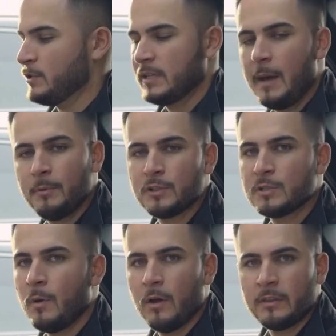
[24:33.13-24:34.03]
there's a couple
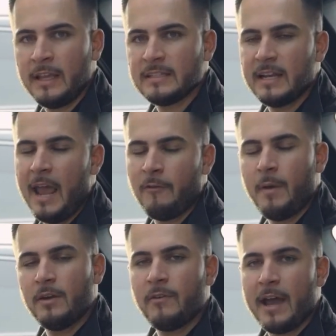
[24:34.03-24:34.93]
small things that every
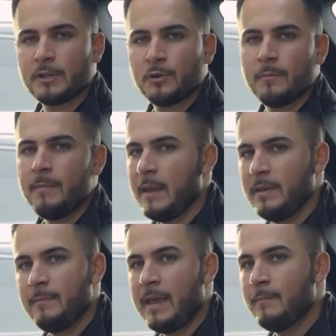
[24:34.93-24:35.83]
manufacturer may
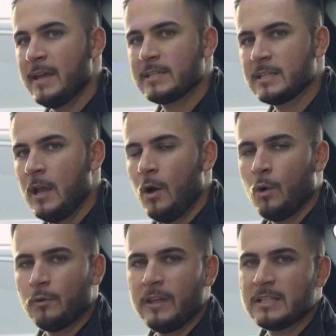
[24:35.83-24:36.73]
miss,
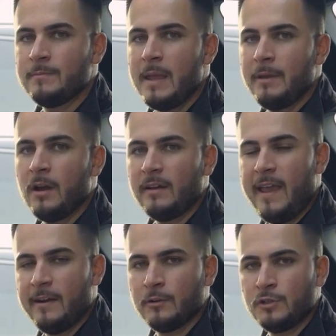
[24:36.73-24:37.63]
or that it's maybe not
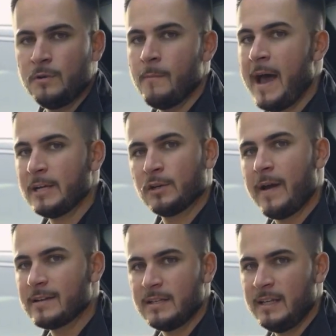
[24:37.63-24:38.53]
catered to my
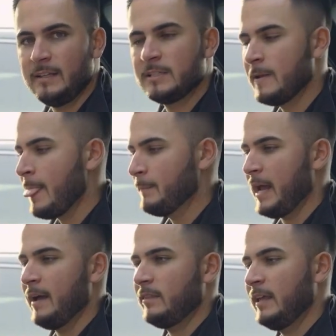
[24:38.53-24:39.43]
direct needs, but
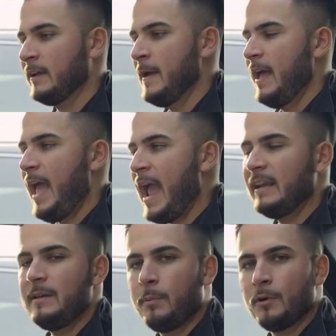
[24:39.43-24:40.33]
I think
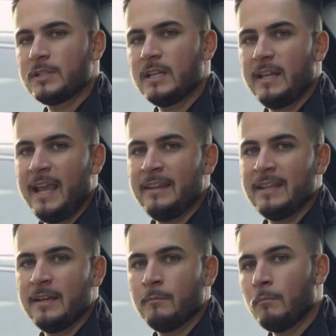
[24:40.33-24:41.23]
any person in
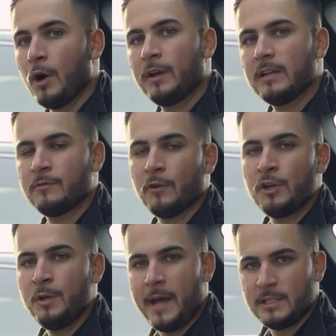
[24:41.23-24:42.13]
the market for a
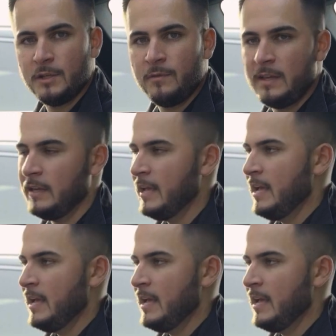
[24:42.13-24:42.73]
new SUV